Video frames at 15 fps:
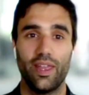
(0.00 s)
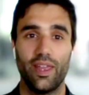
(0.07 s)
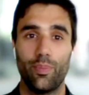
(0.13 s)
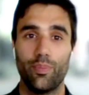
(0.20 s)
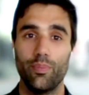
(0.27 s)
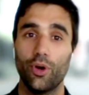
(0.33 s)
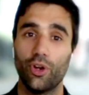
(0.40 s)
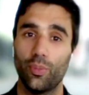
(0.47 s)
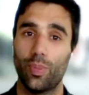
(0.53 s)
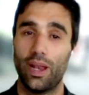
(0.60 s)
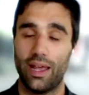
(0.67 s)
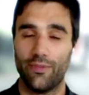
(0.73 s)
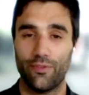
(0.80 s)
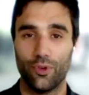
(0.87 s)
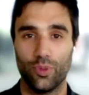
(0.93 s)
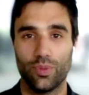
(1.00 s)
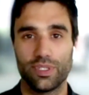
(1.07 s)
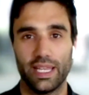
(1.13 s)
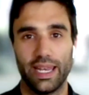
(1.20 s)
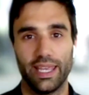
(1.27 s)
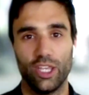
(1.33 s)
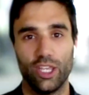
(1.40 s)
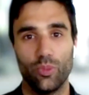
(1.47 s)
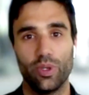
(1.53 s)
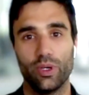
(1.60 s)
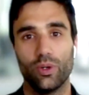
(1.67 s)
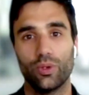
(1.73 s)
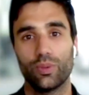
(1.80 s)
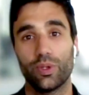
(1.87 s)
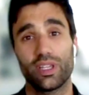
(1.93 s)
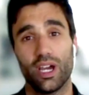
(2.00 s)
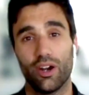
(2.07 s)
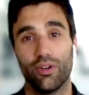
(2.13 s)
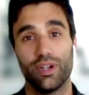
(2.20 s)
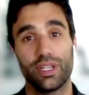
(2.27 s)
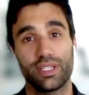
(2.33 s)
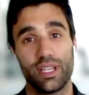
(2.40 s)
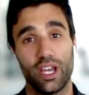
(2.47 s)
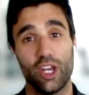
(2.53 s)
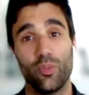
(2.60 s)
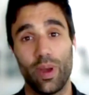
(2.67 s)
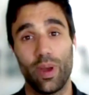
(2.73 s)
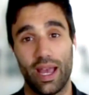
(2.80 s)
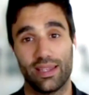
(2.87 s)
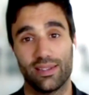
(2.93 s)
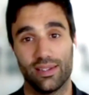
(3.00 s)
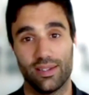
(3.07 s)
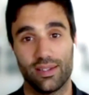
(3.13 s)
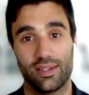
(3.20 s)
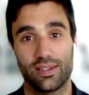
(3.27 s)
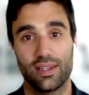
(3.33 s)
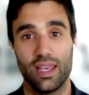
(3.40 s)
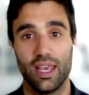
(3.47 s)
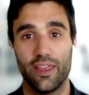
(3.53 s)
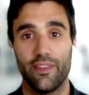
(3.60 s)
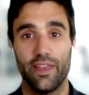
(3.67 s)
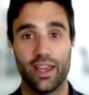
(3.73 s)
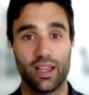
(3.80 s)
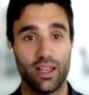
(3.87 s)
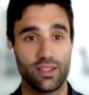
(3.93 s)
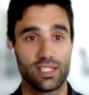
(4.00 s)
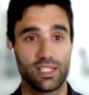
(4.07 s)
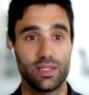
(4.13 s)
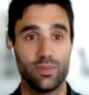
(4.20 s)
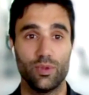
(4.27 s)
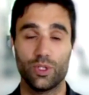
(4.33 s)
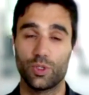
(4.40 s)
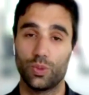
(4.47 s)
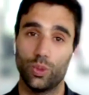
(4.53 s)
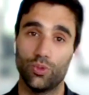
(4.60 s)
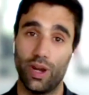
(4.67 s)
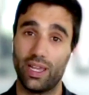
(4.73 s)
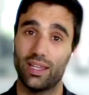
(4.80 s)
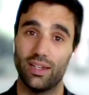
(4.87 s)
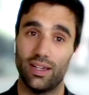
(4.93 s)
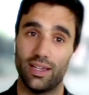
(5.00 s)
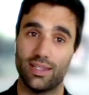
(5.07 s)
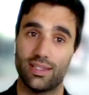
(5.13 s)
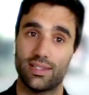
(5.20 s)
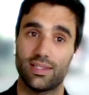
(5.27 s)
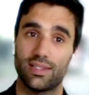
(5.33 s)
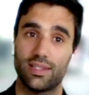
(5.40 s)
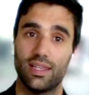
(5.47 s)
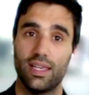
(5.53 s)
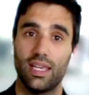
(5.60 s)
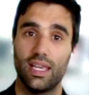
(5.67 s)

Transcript: They're modern platforms that let you build with current design patterns that customers will recognize.